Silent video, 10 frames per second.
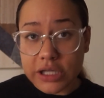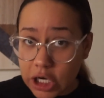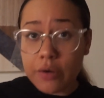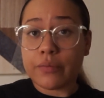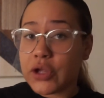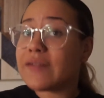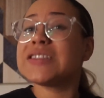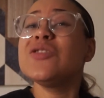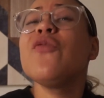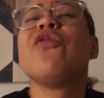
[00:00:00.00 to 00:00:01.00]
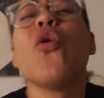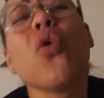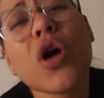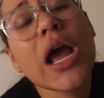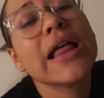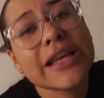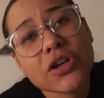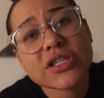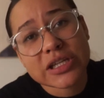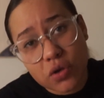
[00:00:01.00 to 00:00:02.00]
You know, you have to do 4
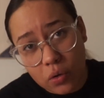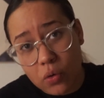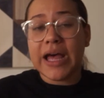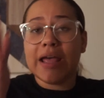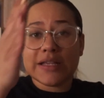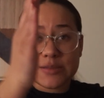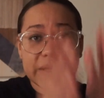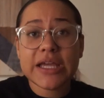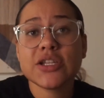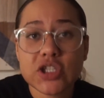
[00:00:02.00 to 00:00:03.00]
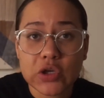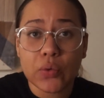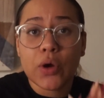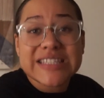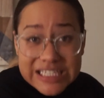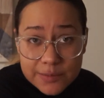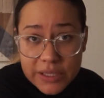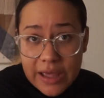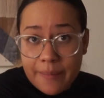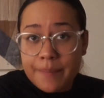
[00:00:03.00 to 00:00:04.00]
liters in total, but split in 2. 6
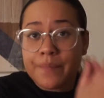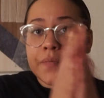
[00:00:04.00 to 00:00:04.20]
p.m.